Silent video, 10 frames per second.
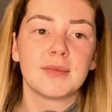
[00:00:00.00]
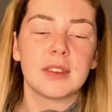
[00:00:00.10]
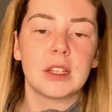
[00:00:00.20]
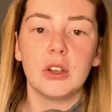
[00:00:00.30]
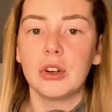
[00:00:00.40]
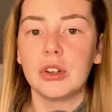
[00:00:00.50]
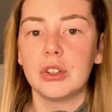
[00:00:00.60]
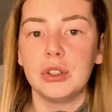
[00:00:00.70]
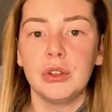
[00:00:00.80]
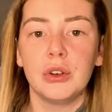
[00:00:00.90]
you're
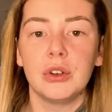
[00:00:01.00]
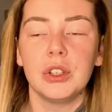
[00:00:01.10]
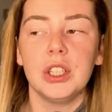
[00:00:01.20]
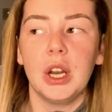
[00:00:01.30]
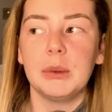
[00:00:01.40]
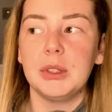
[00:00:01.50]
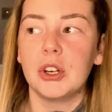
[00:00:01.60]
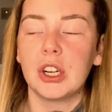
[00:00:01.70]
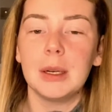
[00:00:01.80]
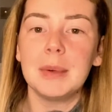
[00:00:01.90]

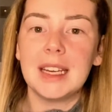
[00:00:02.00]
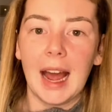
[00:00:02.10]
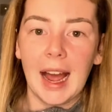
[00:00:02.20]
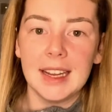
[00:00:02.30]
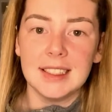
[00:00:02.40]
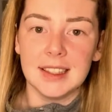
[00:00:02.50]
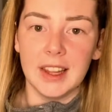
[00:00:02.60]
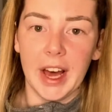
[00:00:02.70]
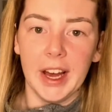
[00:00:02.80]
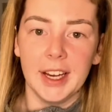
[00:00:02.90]
going to be guided
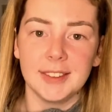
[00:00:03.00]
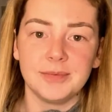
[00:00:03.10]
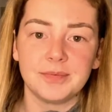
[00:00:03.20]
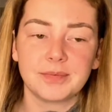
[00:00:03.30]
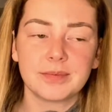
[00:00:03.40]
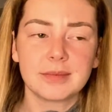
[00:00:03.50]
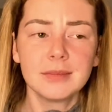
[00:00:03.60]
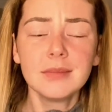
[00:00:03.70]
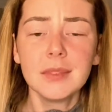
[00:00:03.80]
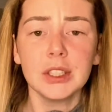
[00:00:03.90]
there
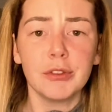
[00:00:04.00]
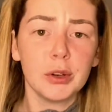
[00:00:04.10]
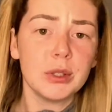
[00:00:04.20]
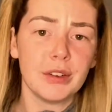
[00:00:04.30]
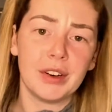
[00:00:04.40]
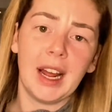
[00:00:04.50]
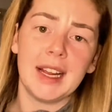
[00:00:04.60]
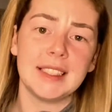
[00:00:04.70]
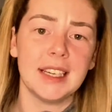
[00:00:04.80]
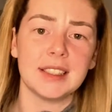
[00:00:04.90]
through different
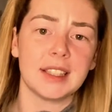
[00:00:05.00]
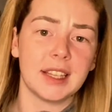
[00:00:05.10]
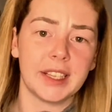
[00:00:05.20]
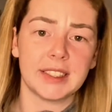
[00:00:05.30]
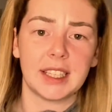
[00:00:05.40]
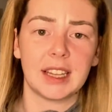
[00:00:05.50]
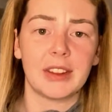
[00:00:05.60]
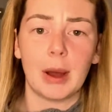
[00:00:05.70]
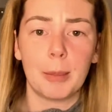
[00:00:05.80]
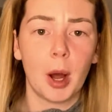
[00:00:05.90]
ideas and things like
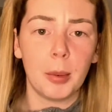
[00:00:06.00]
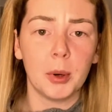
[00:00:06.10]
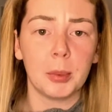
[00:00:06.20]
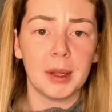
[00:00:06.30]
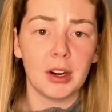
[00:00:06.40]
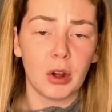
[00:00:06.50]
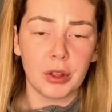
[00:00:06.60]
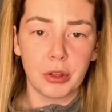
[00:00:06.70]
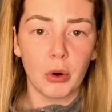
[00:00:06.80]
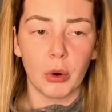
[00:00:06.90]
that pop up in our
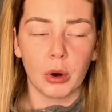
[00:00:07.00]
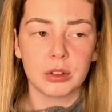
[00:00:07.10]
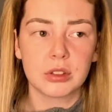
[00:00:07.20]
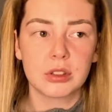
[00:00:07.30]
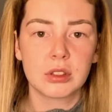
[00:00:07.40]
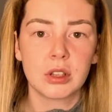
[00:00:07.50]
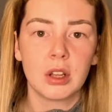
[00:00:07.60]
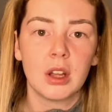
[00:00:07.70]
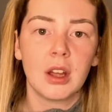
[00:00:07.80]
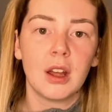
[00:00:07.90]
thoughts.
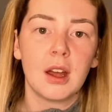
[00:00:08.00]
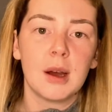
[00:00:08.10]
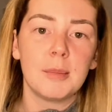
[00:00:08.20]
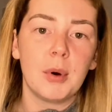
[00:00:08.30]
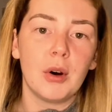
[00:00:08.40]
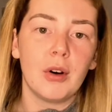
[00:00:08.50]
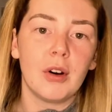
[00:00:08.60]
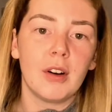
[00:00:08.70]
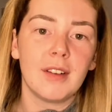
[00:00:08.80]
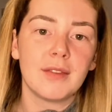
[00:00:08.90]

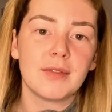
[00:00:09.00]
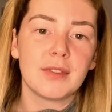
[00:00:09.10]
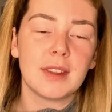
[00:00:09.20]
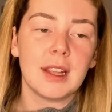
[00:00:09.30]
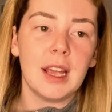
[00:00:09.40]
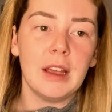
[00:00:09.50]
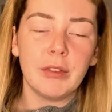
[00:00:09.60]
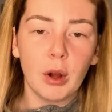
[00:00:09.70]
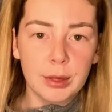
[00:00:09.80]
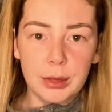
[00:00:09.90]
But if
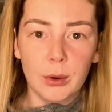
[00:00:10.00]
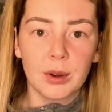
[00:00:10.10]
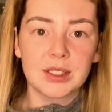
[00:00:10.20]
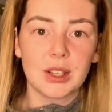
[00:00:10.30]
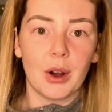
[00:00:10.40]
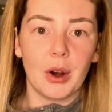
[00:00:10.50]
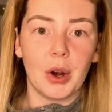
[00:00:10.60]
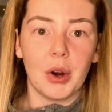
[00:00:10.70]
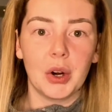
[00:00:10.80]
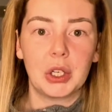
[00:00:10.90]
our thoughts
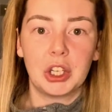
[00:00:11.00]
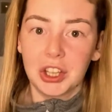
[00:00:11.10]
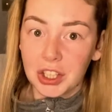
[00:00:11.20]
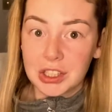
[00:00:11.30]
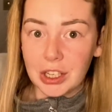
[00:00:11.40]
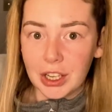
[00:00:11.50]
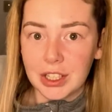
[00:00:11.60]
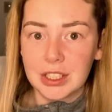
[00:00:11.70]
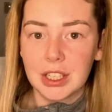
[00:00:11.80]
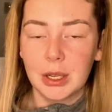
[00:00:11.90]
are
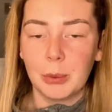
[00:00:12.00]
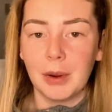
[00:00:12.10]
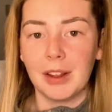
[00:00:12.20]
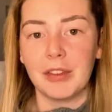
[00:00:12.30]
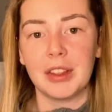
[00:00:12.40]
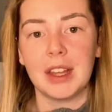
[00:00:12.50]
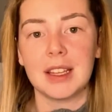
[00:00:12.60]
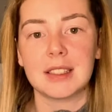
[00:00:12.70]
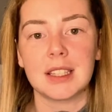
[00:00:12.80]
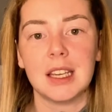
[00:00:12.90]
cluttered with
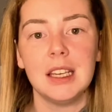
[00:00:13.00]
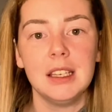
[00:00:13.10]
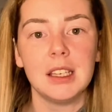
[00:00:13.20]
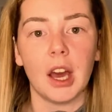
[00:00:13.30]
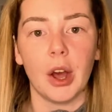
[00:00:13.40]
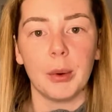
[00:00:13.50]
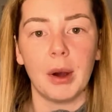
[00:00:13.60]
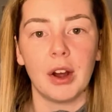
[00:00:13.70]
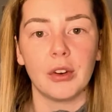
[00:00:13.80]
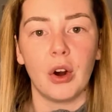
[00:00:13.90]
this ego and